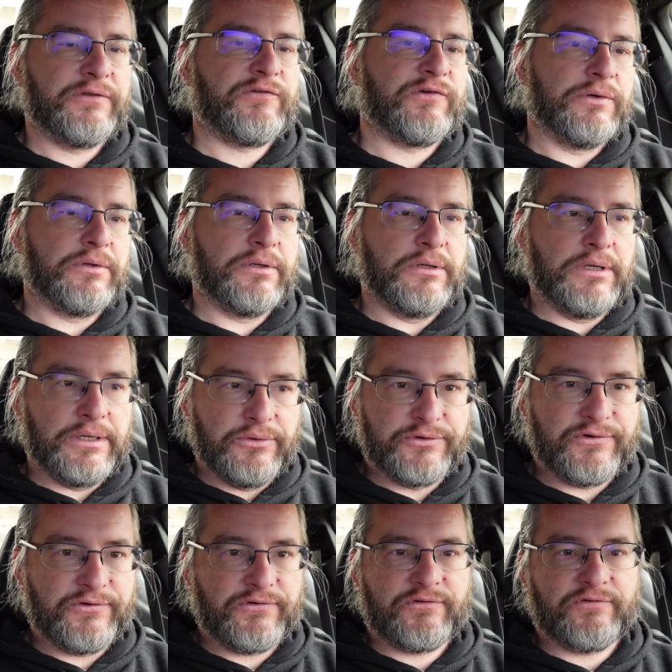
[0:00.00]
So the
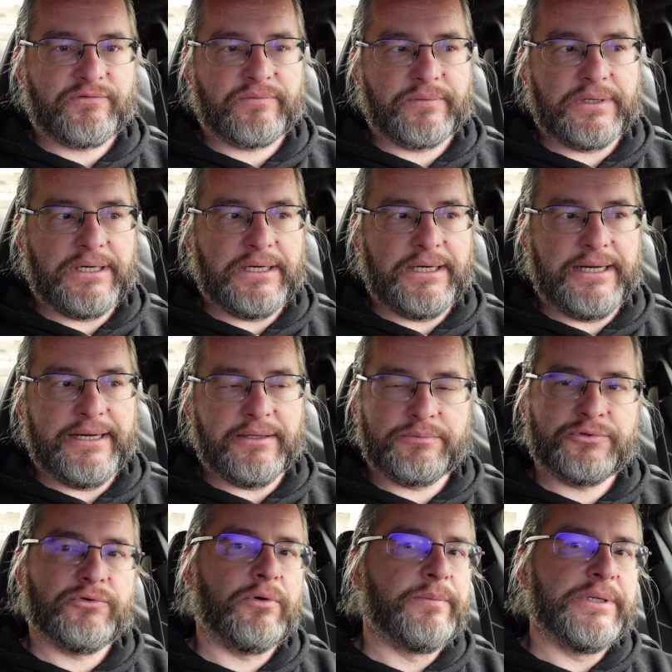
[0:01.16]
Lotus I'll
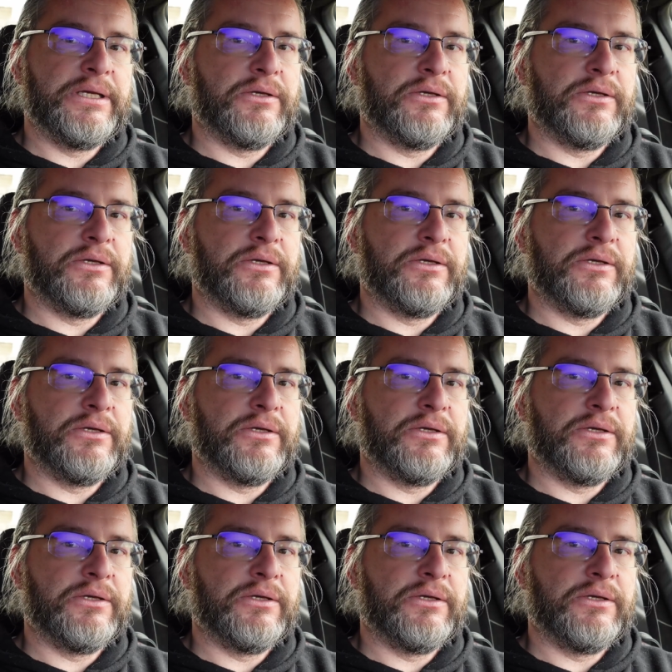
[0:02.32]
probably